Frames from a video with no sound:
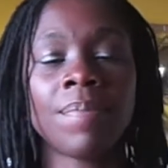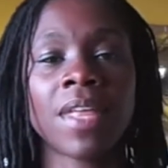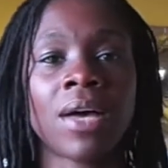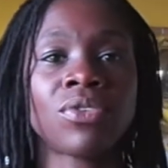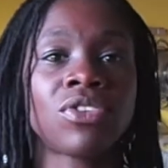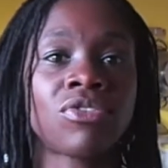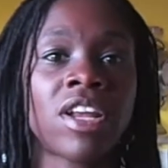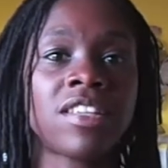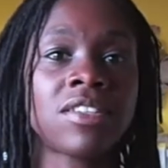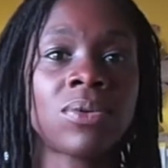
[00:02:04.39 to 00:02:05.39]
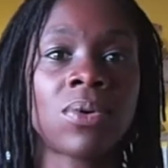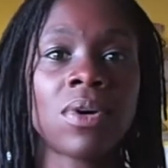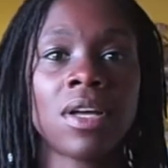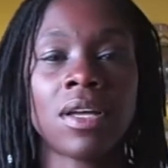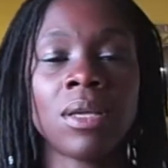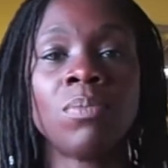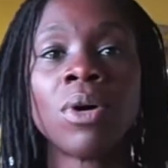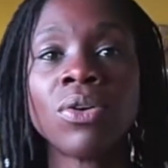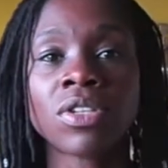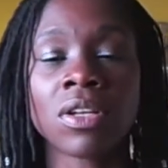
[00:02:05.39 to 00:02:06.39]
how stressed or
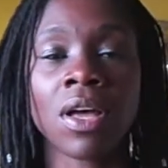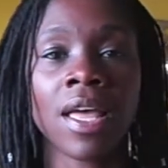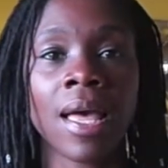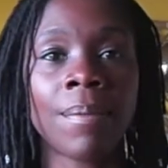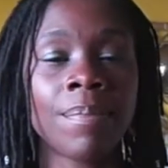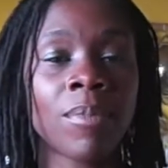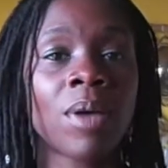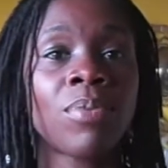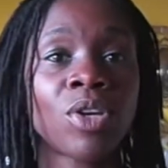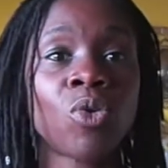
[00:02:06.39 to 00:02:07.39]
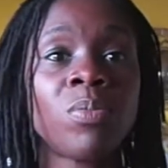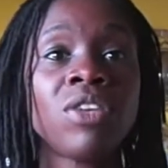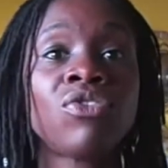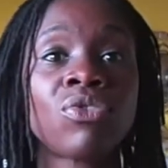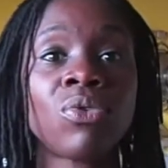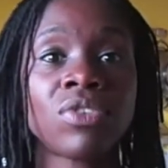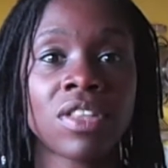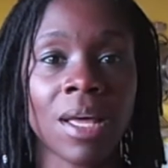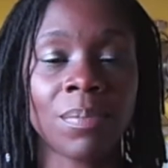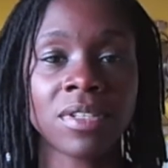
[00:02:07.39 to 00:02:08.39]
emotional I am, my body will be drawn to
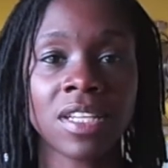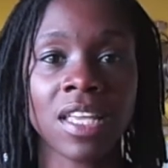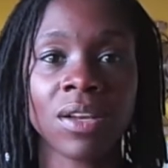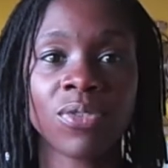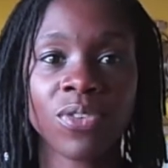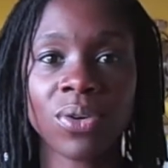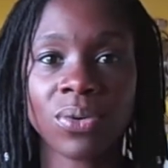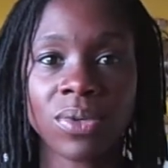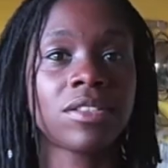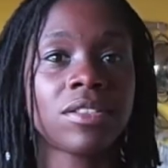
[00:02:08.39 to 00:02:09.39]
that particular food.